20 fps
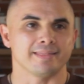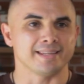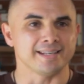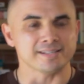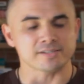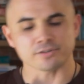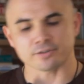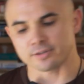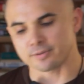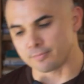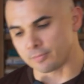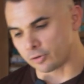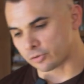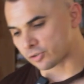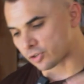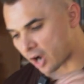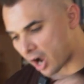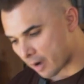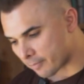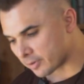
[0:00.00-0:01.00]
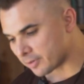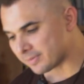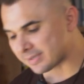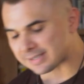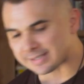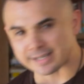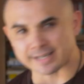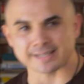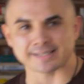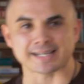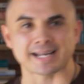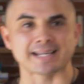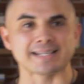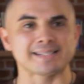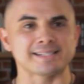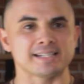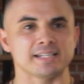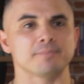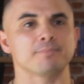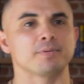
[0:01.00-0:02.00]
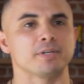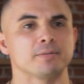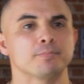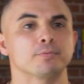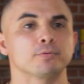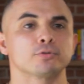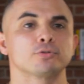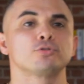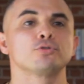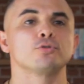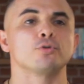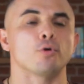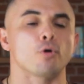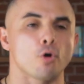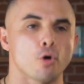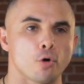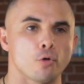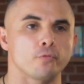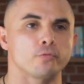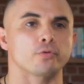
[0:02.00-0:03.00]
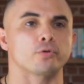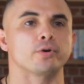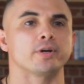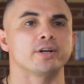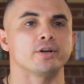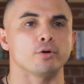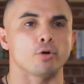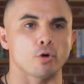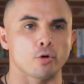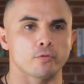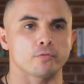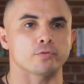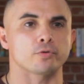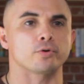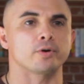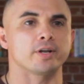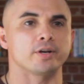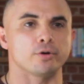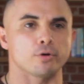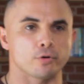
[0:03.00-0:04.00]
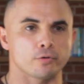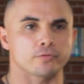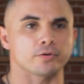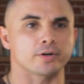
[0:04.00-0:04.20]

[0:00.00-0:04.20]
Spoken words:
These are the most common mistakes I see people do over and over and over